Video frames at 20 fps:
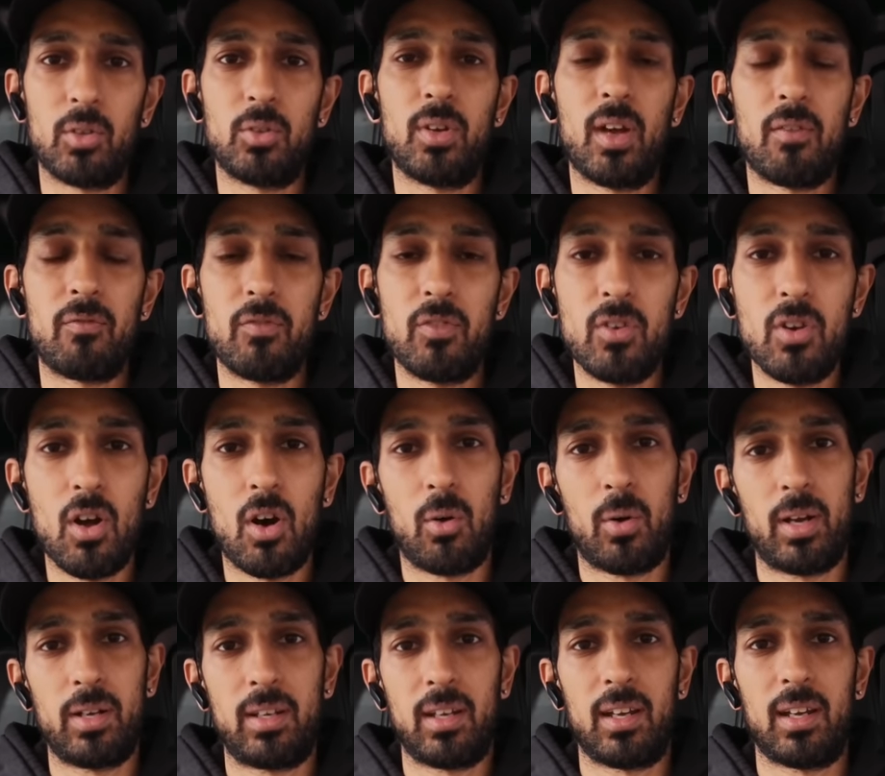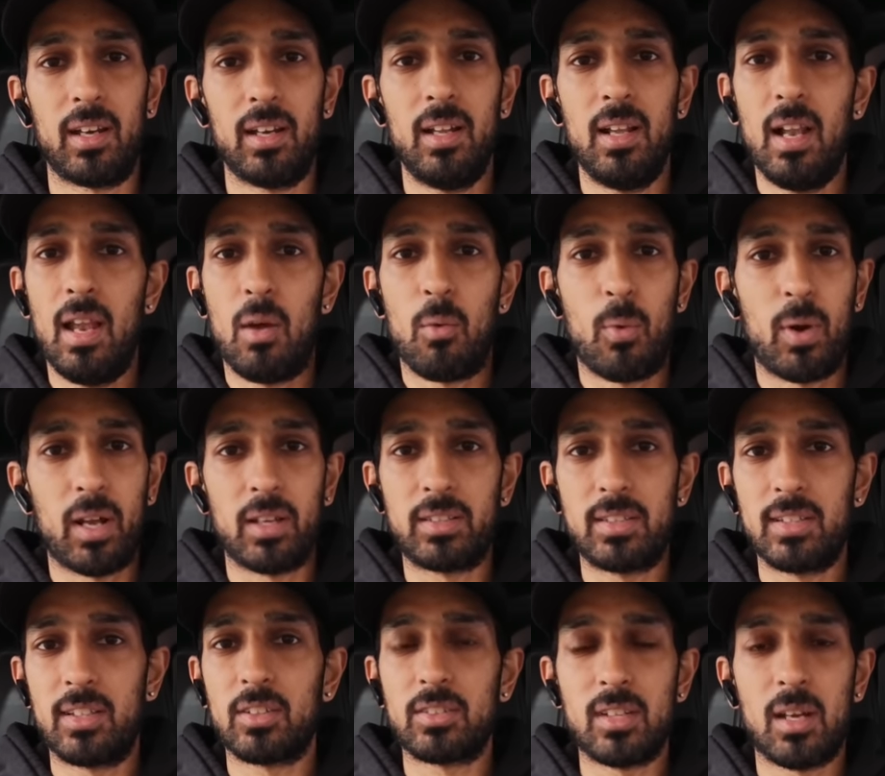You have no idea, when I
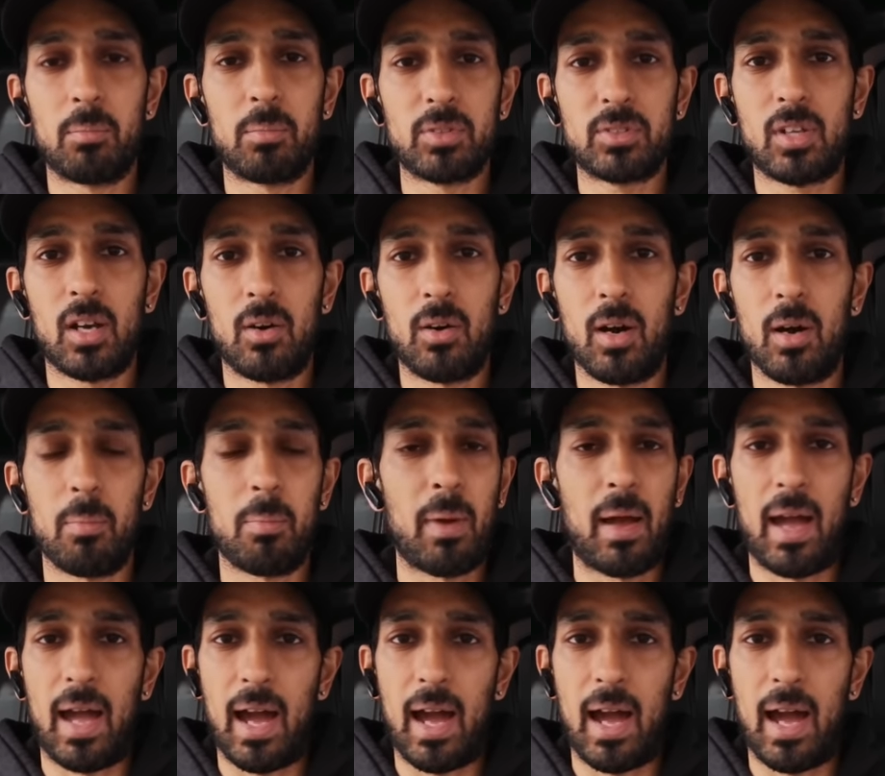see those numbers go up,